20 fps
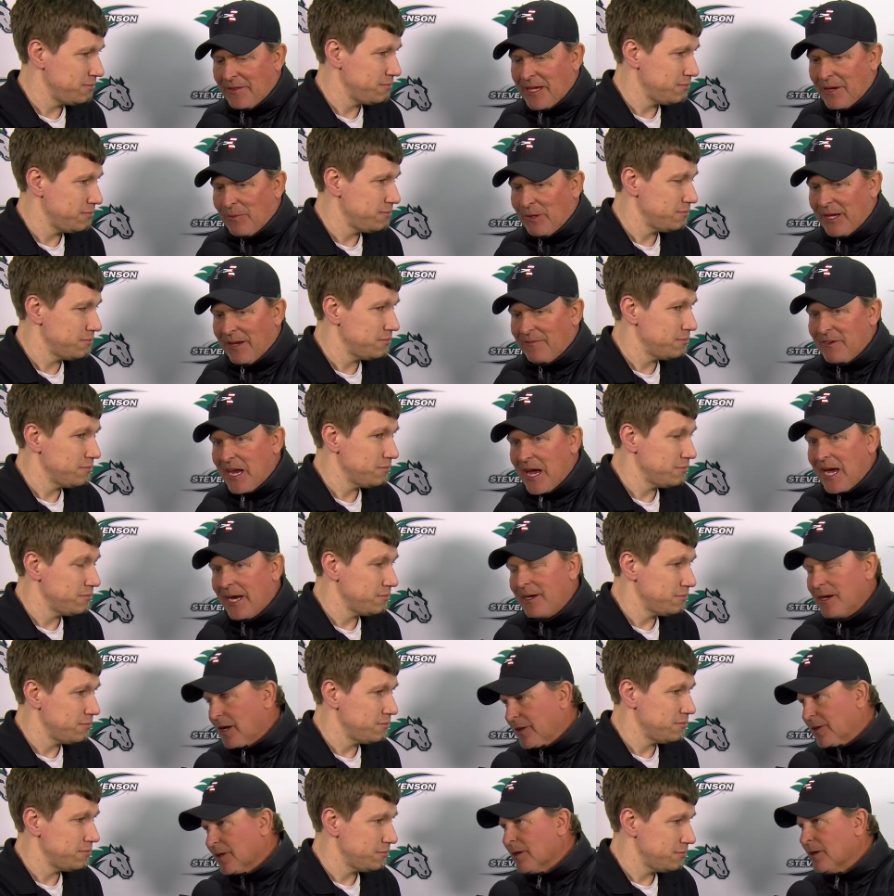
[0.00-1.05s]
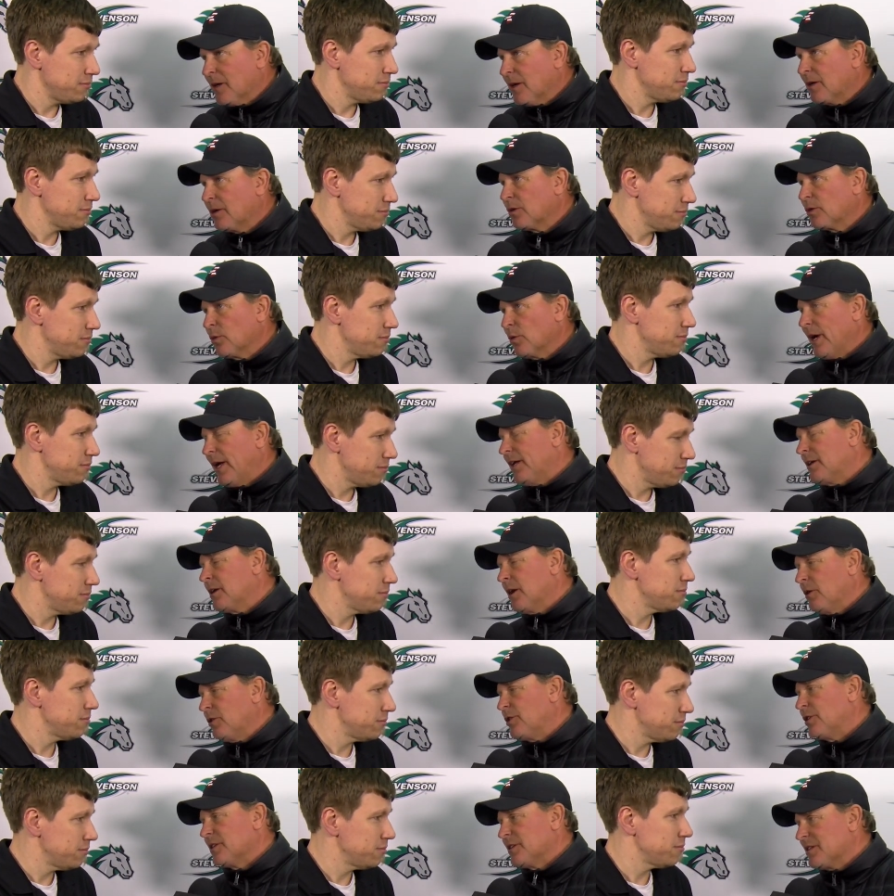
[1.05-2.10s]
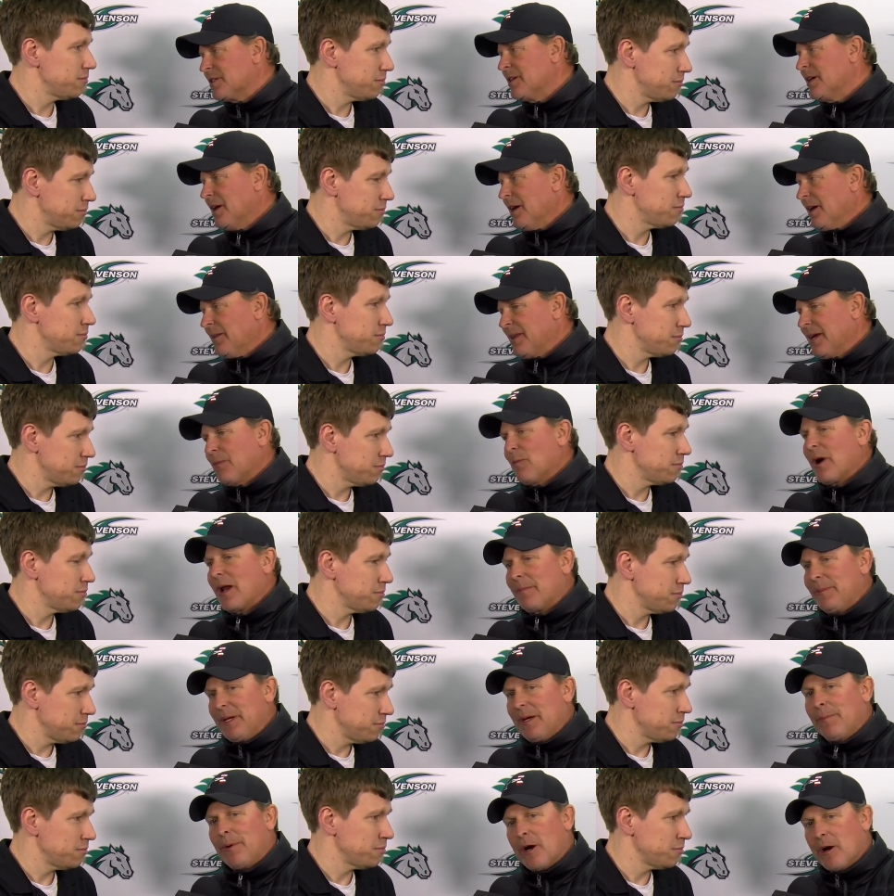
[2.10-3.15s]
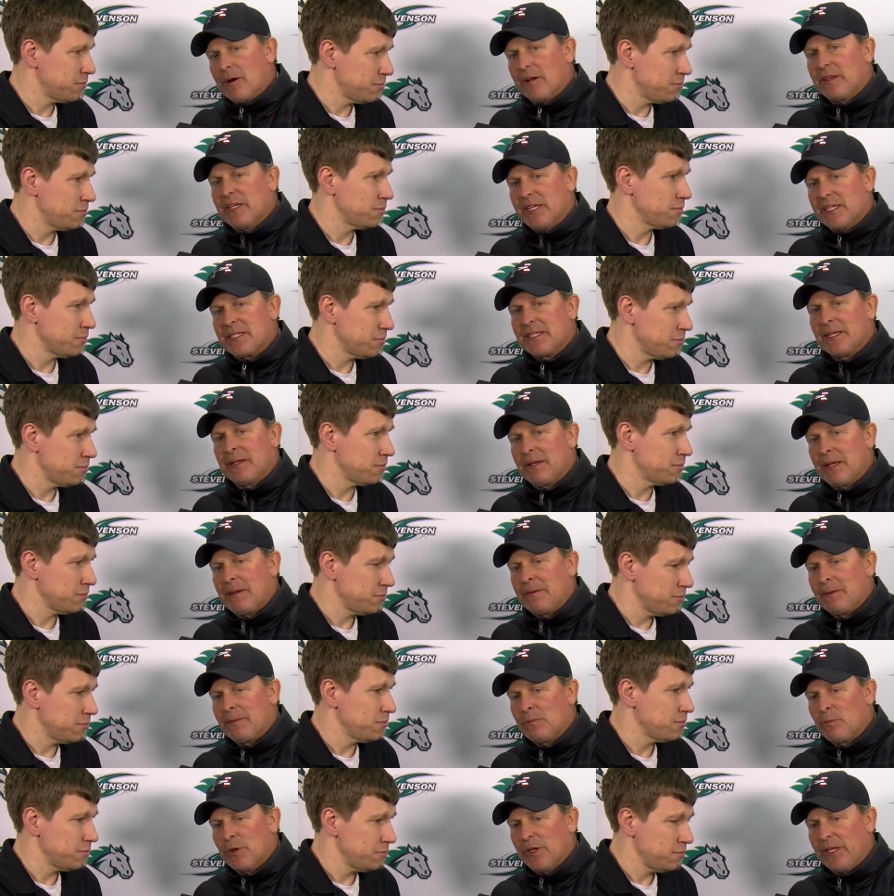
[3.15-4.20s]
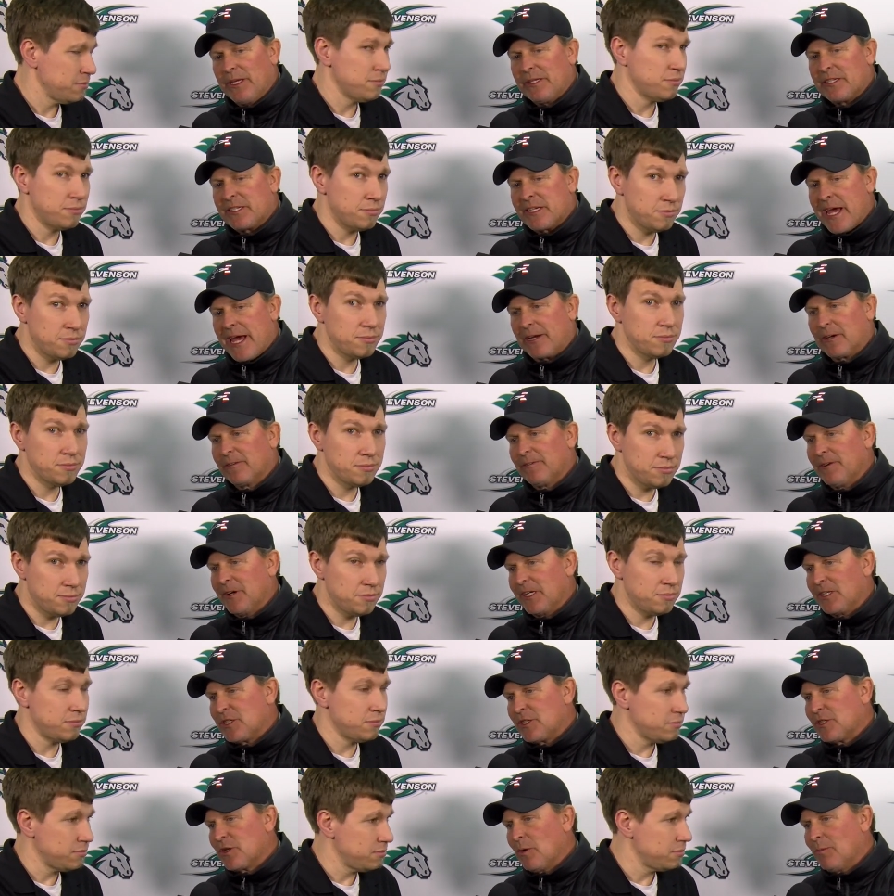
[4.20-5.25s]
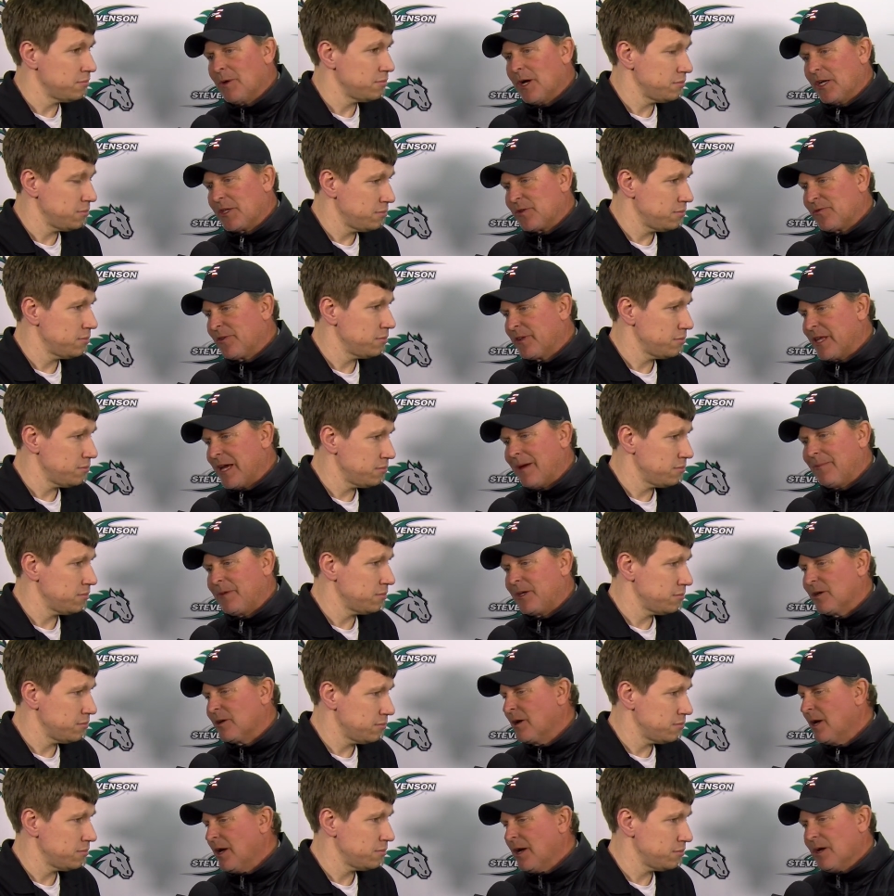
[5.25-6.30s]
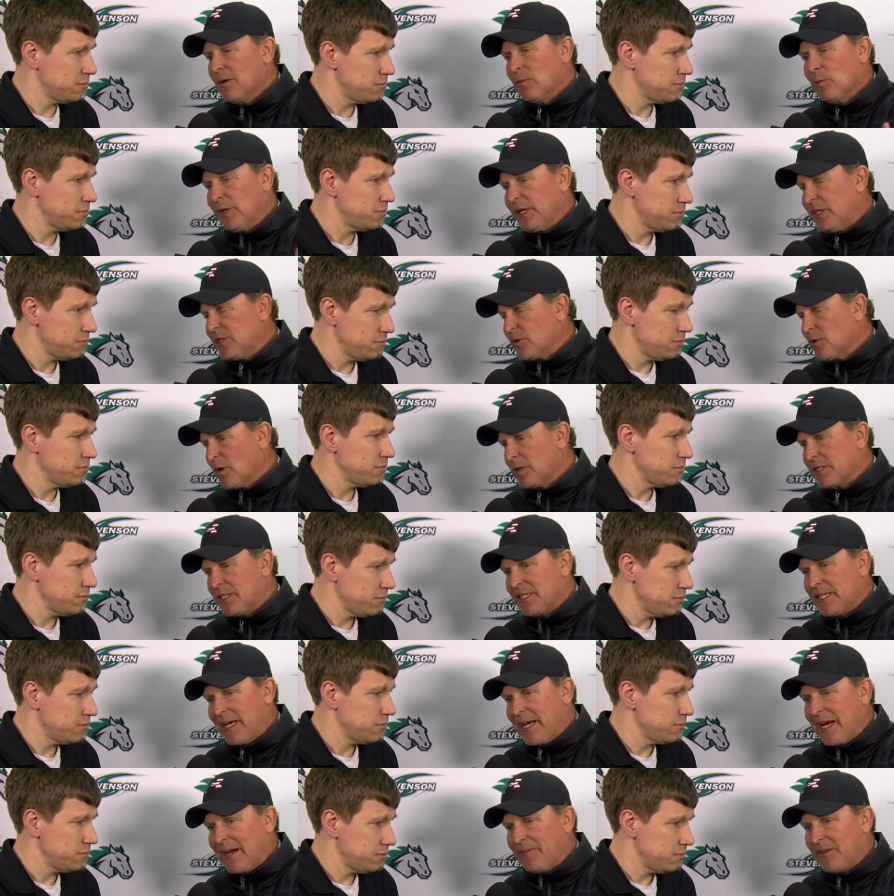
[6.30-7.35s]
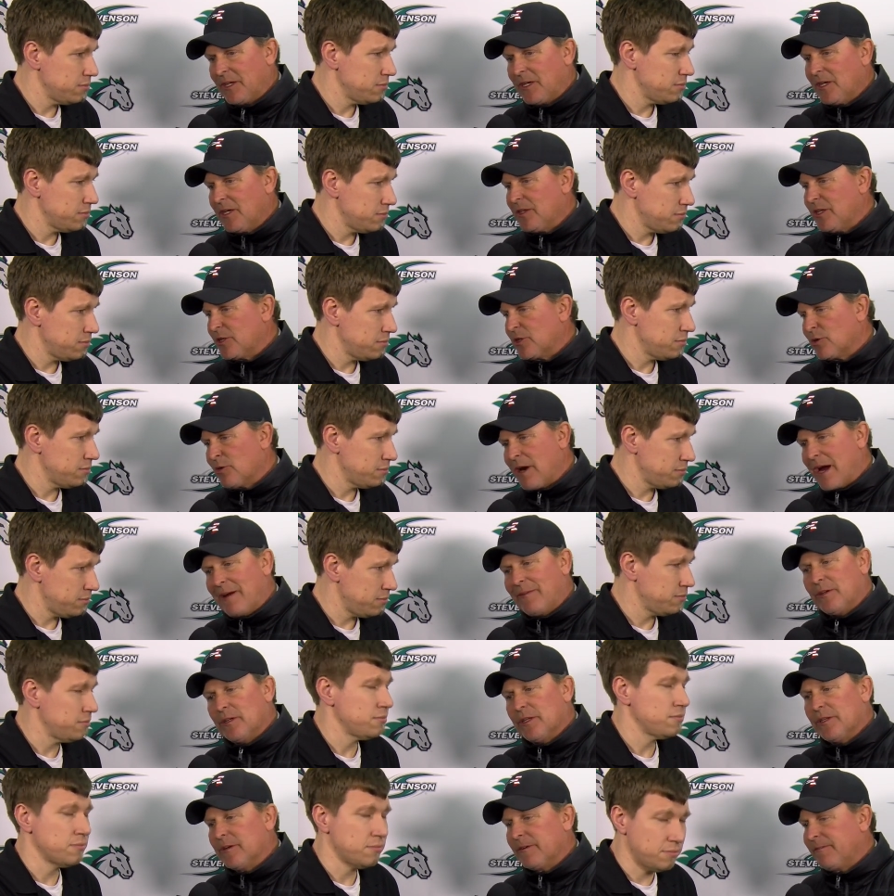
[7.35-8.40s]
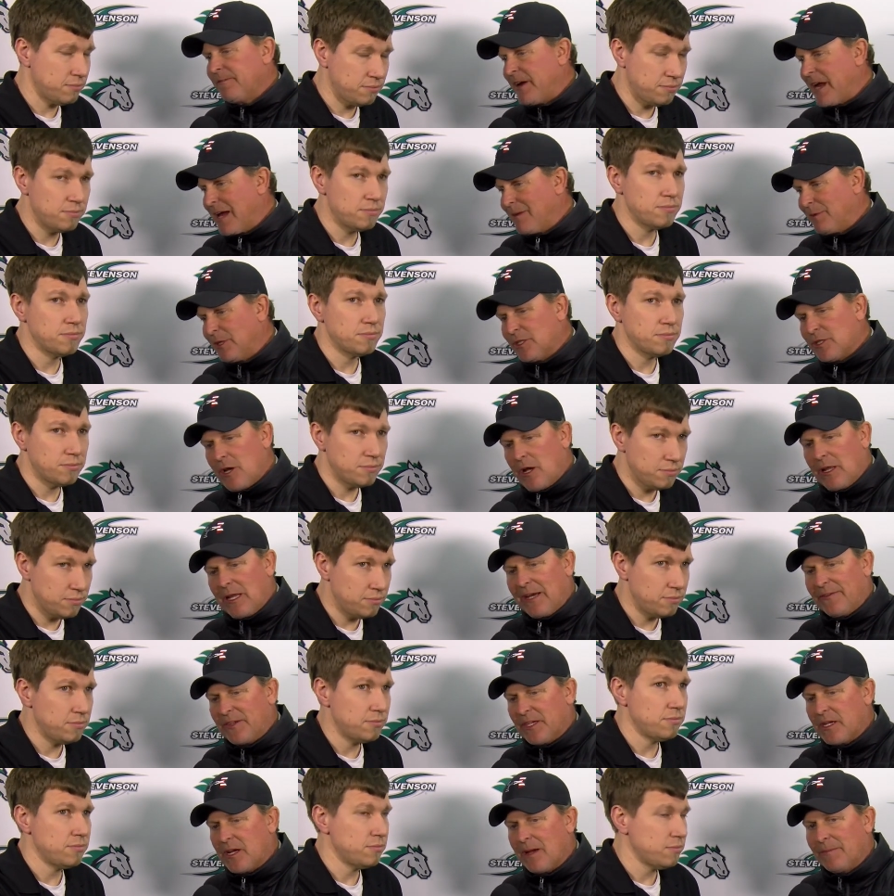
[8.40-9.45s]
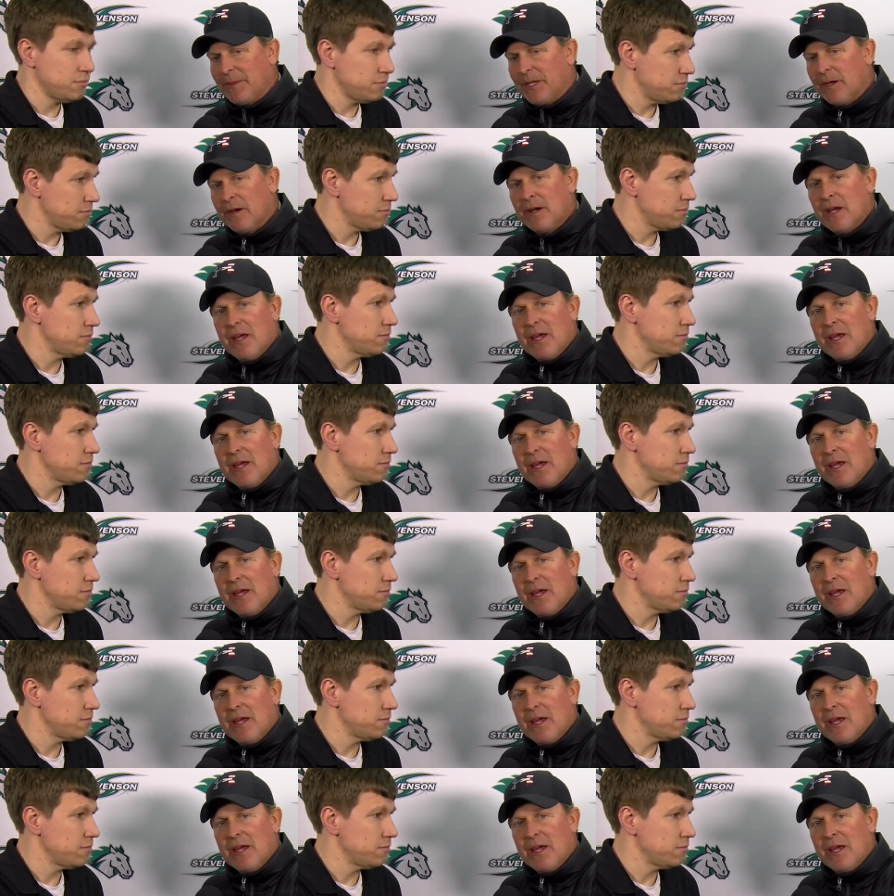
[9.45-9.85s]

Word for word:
Speaker 1: that we have nine other great coaches that want to be a part of this and, and really sacrifice so much for them. Their resources they have to go, the travel, their families all have to come here.